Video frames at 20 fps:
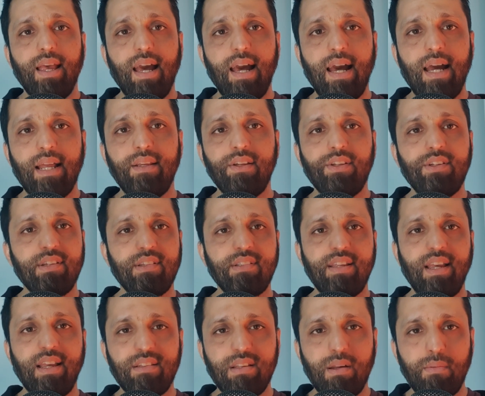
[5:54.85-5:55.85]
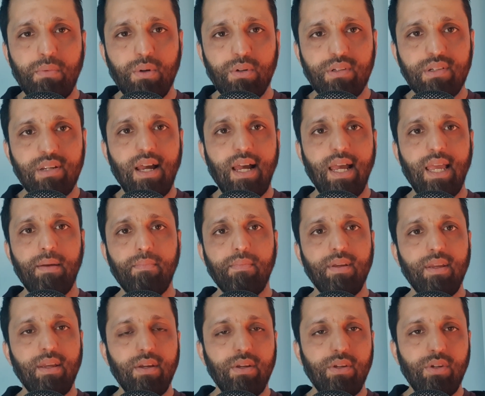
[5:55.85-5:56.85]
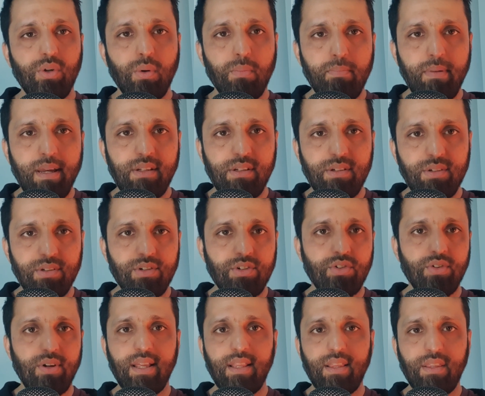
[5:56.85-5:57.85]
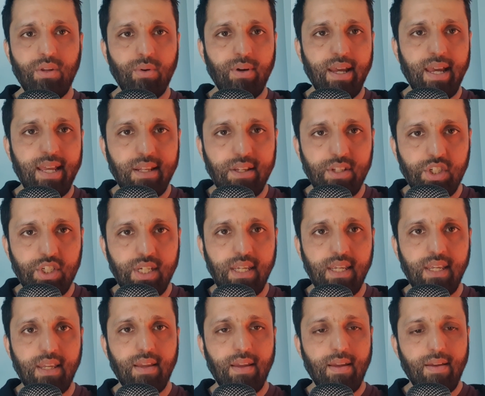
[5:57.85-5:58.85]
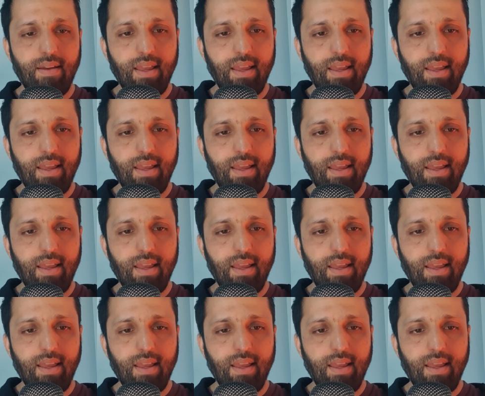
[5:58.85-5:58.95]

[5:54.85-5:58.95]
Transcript: and it just takes up your time, your mental strength, your energy.